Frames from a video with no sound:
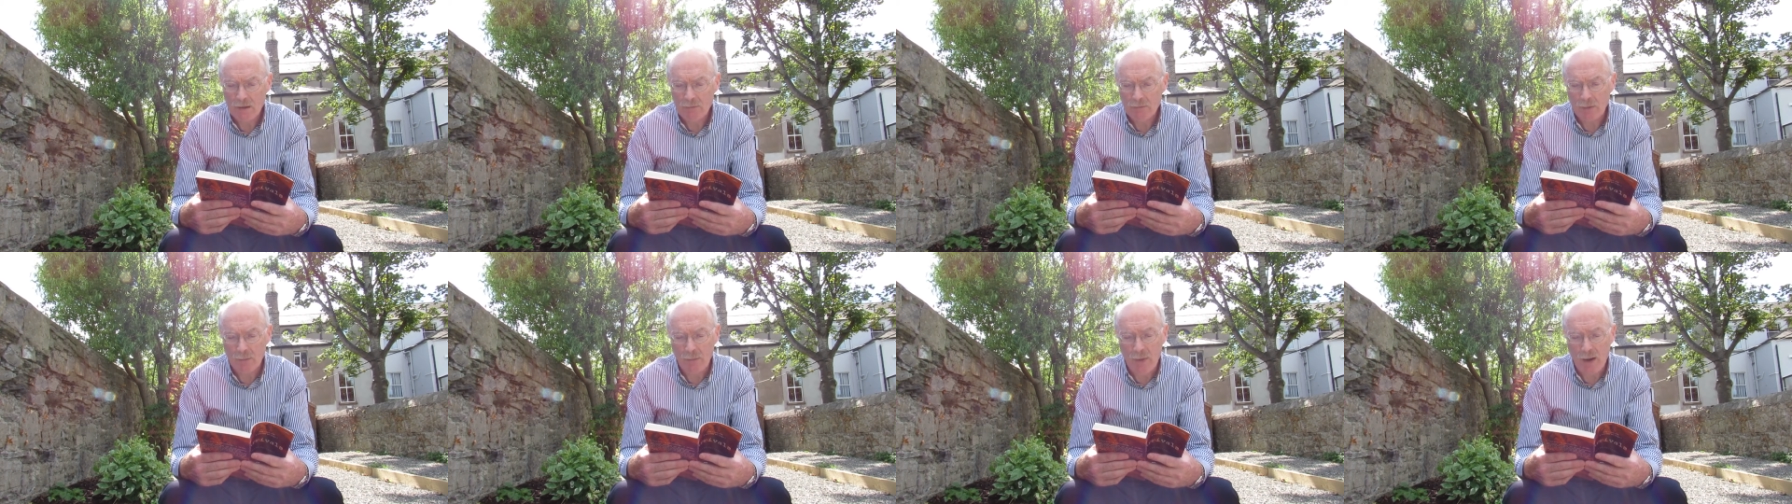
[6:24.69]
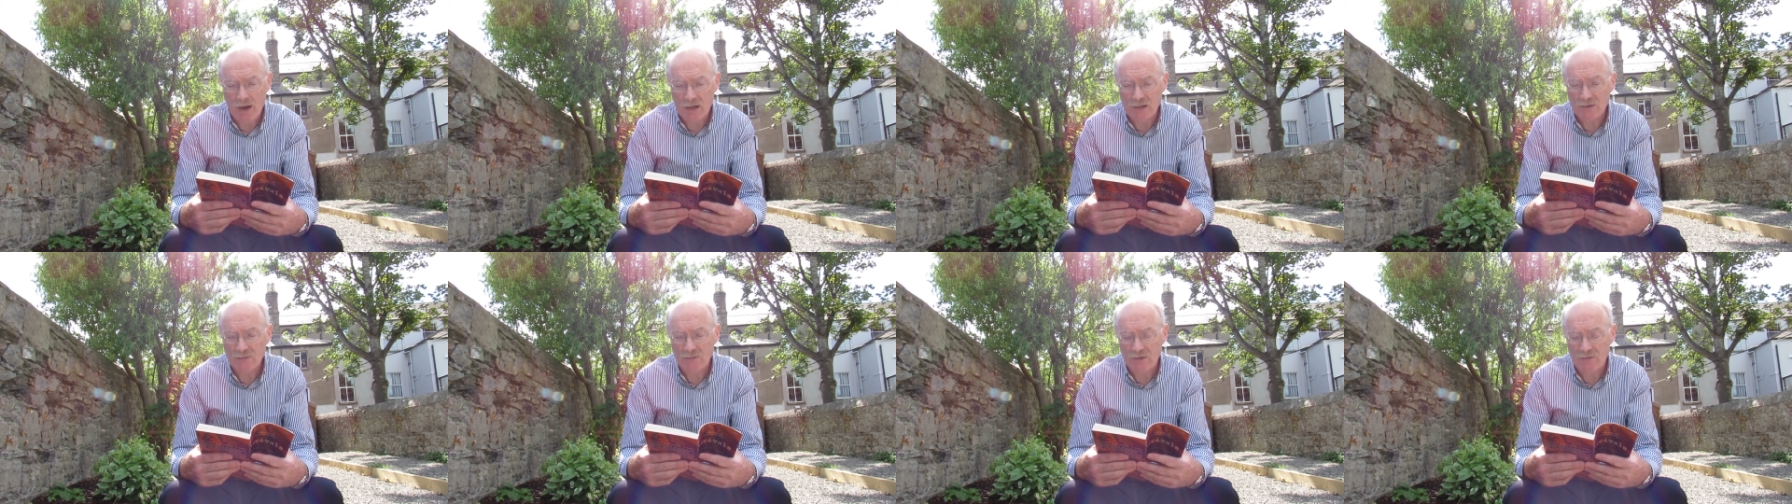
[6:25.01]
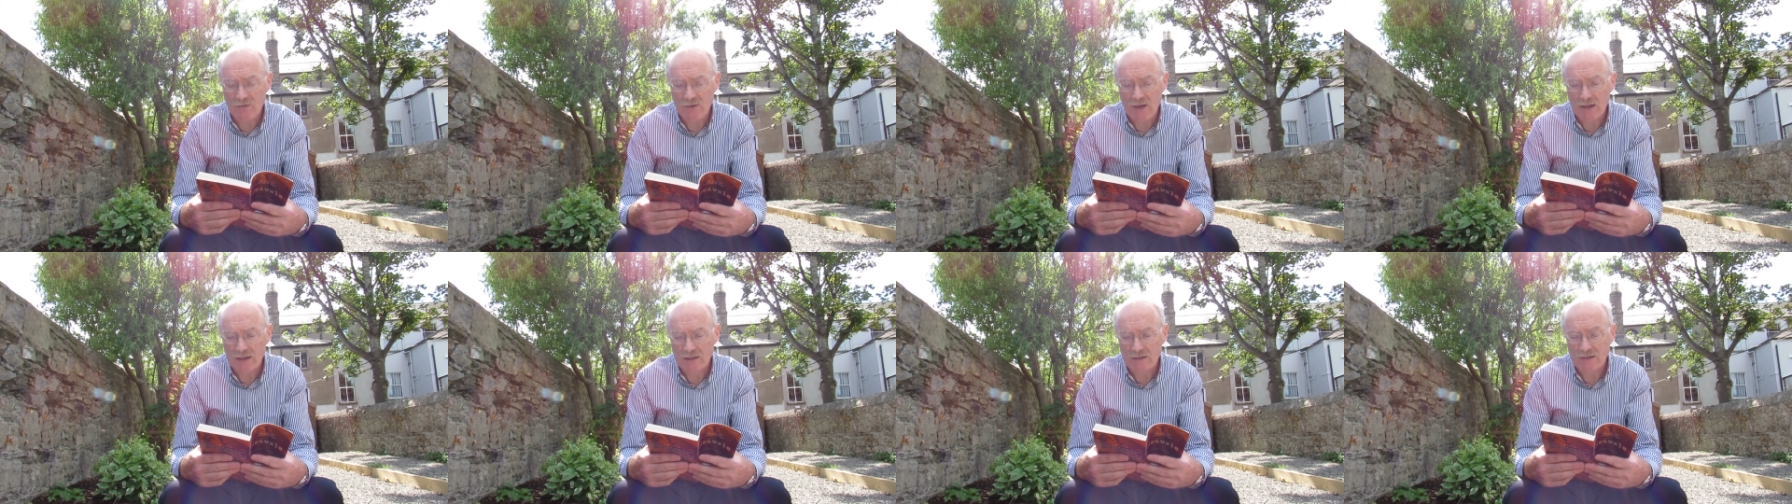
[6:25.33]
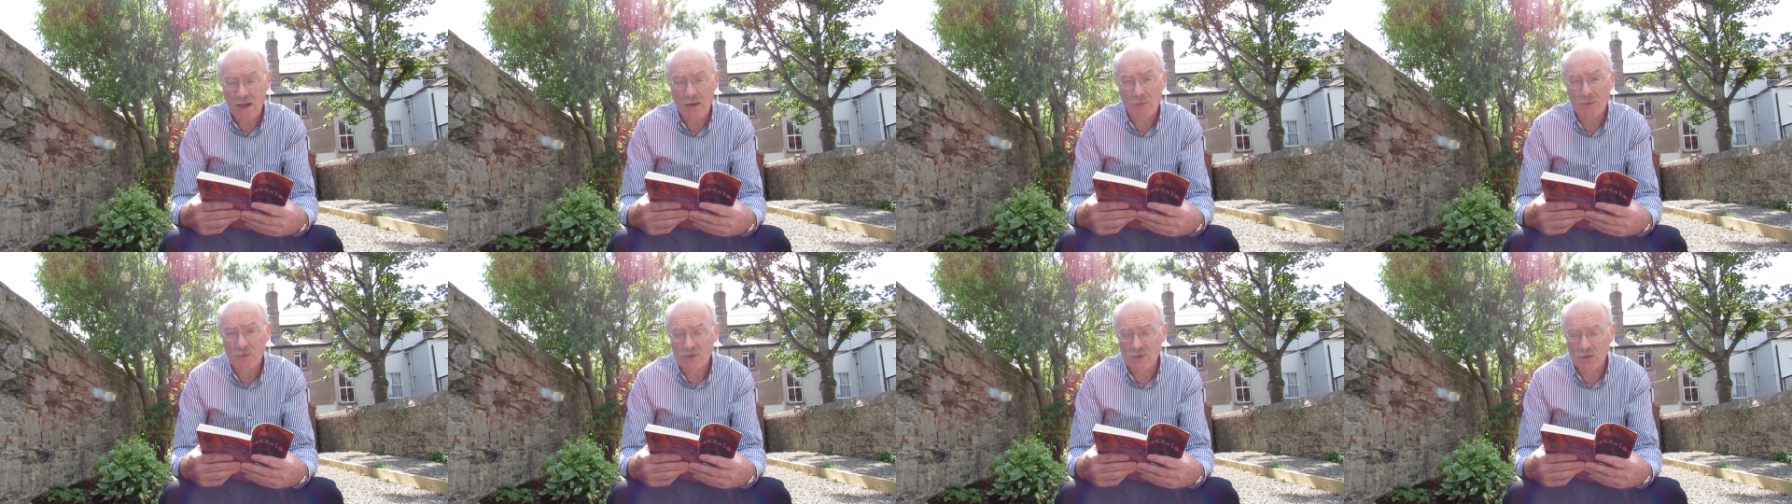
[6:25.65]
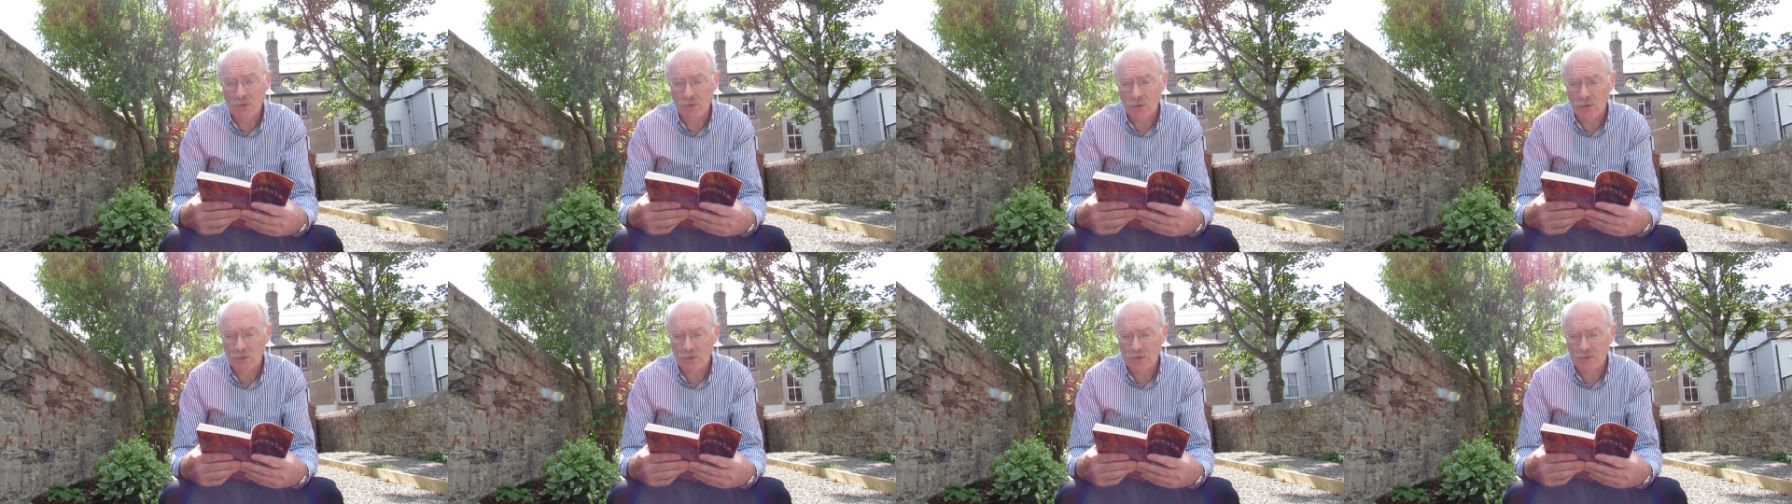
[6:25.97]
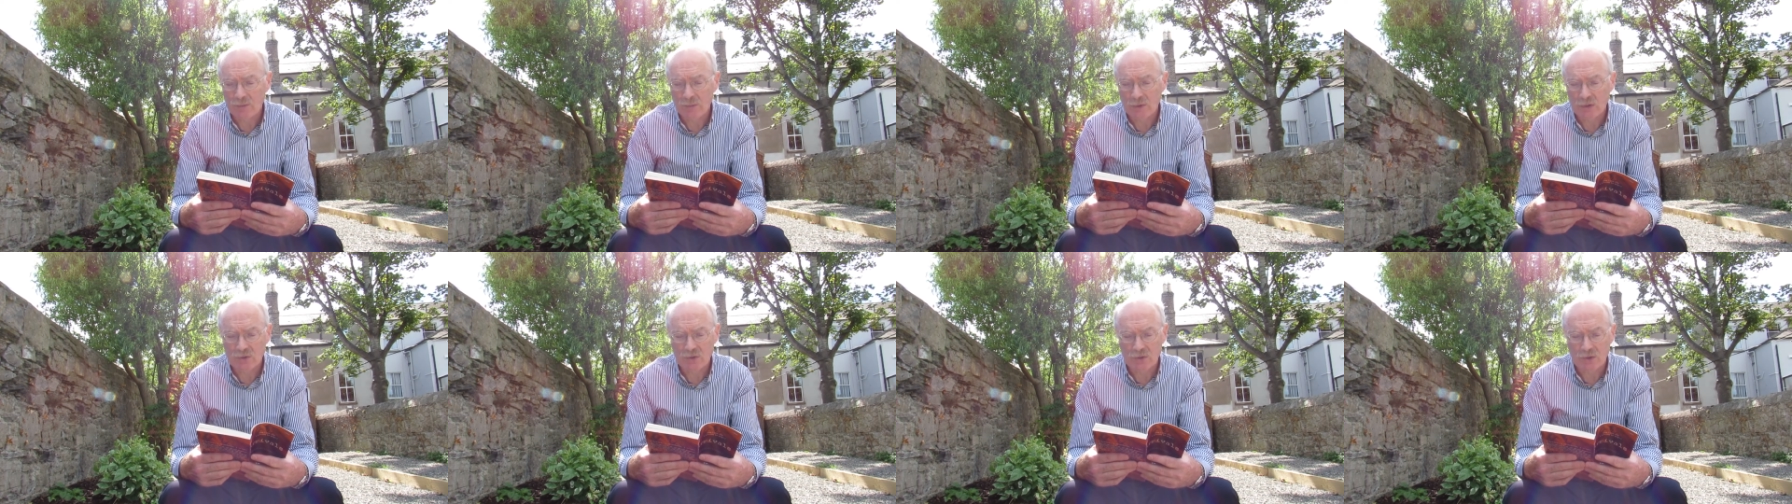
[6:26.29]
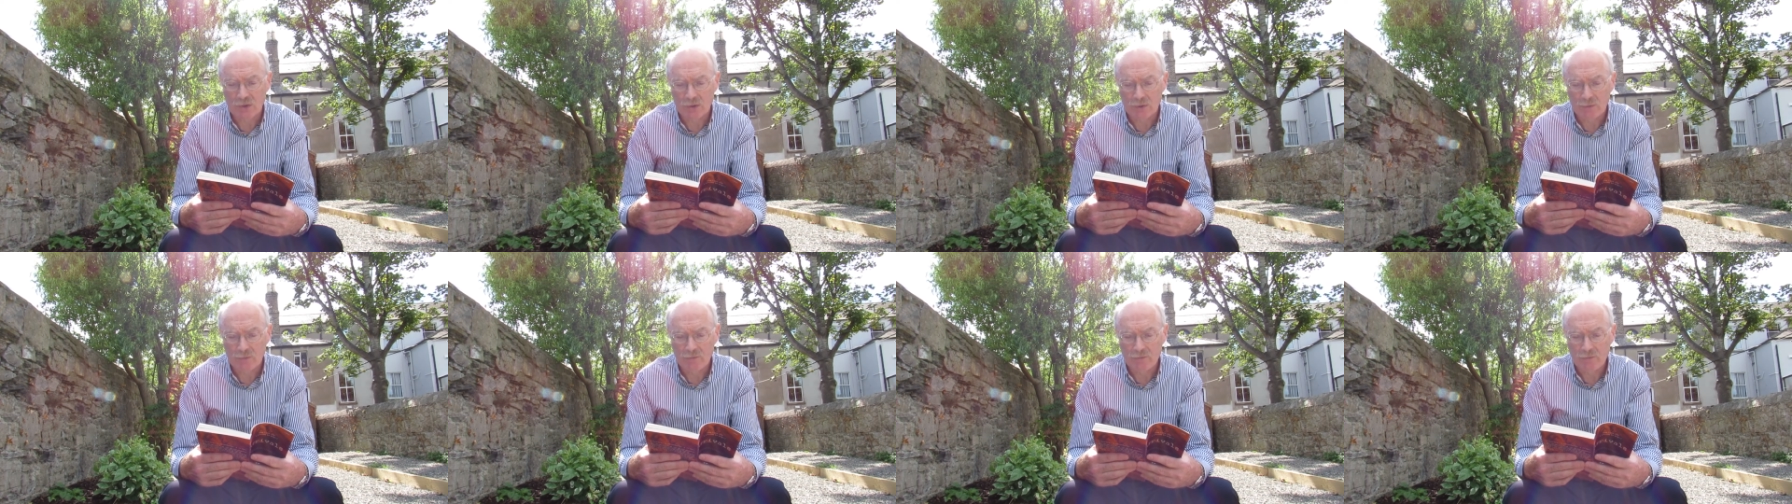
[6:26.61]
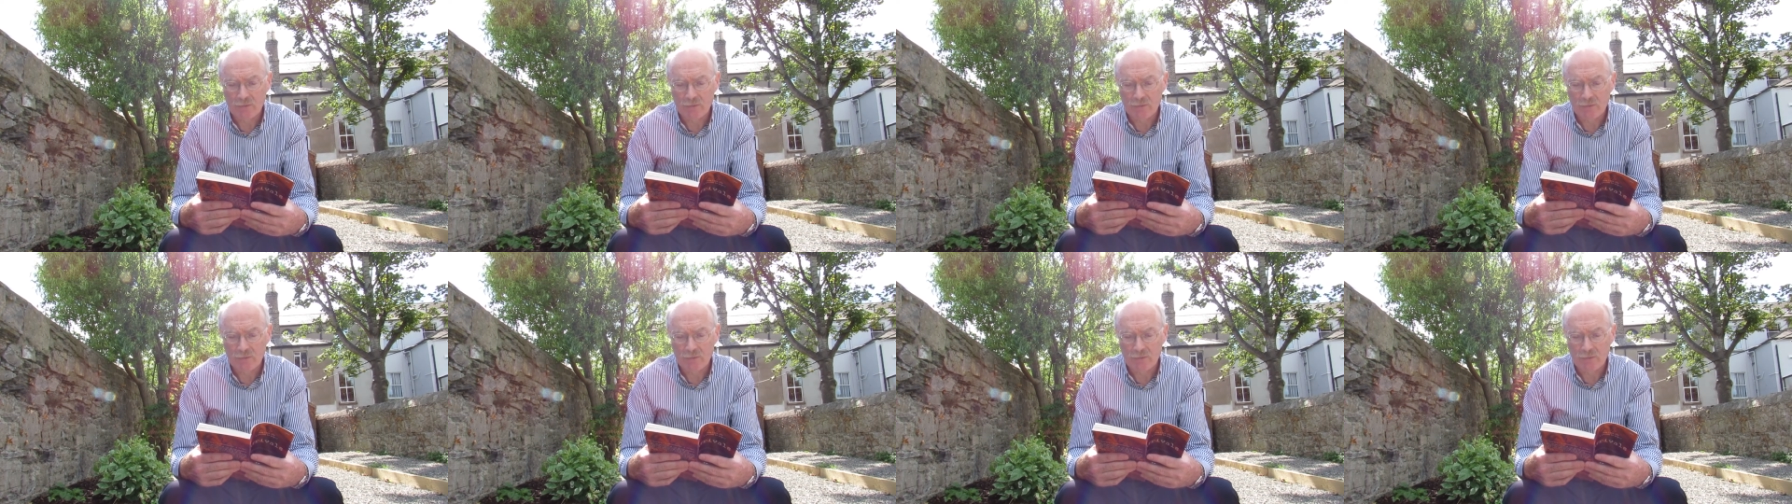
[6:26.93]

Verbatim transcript: But part of her felt that was too good to be true.